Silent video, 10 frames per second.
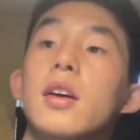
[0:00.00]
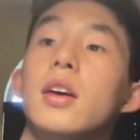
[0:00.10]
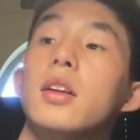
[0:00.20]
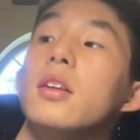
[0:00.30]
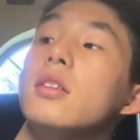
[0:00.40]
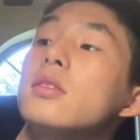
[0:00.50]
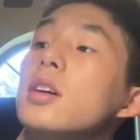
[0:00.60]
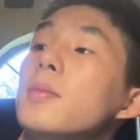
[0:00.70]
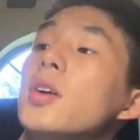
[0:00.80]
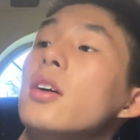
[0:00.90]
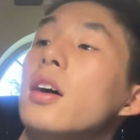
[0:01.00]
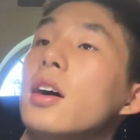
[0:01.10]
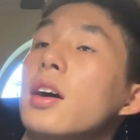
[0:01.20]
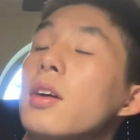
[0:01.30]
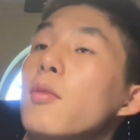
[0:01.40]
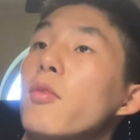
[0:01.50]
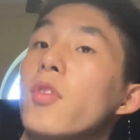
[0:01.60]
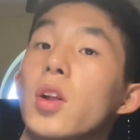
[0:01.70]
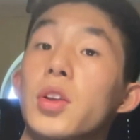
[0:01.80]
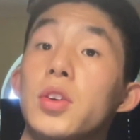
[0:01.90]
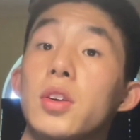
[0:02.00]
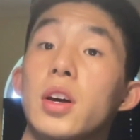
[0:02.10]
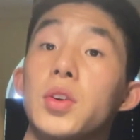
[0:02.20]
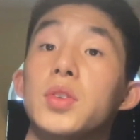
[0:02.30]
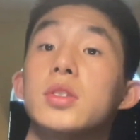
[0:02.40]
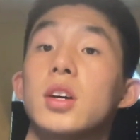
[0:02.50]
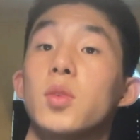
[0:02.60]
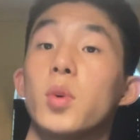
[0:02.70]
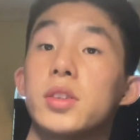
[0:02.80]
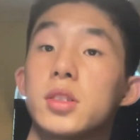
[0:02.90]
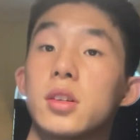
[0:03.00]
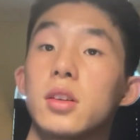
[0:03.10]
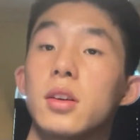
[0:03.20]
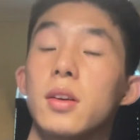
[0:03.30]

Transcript: And in the summer, I volunteered at U D Southwestern,